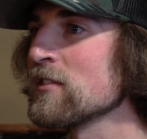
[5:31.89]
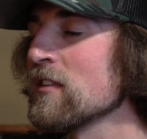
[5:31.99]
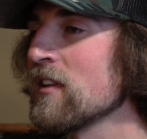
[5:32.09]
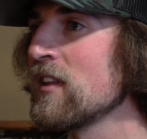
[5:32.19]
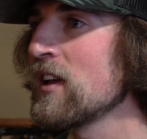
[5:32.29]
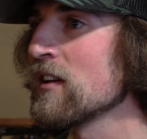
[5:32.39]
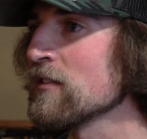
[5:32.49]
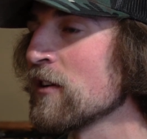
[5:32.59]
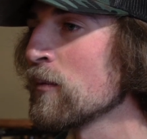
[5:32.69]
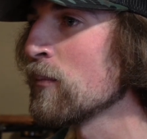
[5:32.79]
Because I think at a
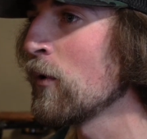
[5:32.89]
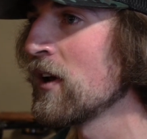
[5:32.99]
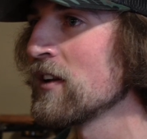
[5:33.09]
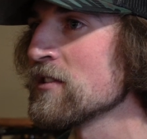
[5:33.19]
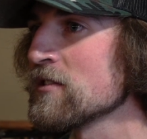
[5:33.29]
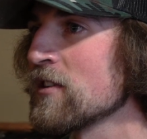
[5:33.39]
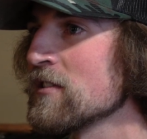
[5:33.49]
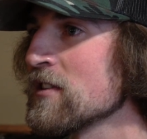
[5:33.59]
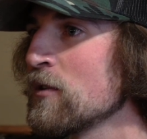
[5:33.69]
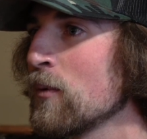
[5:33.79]
certain point, it just
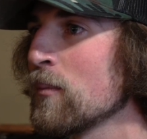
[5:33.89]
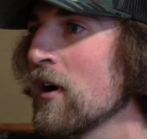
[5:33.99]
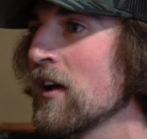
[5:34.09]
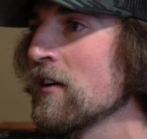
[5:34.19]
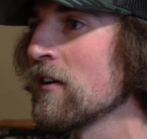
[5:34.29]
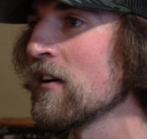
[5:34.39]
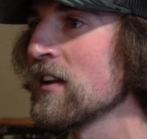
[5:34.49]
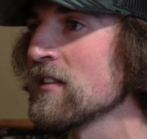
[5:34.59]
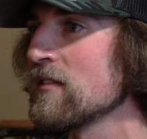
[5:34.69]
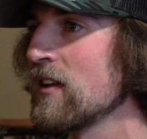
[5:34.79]
turns into a predator
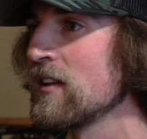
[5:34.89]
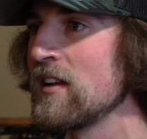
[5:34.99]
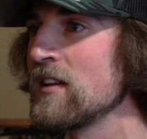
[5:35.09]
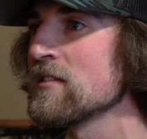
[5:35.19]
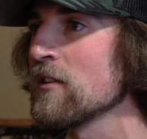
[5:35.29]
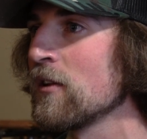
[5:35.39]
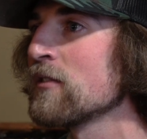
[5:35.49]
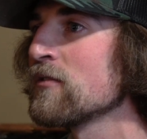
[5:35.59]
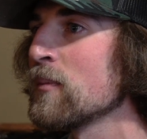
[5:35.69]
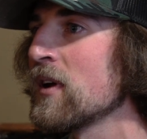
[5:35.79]
and it needs to look
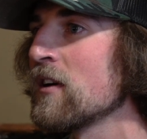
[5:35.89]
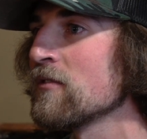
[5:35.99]
for bigger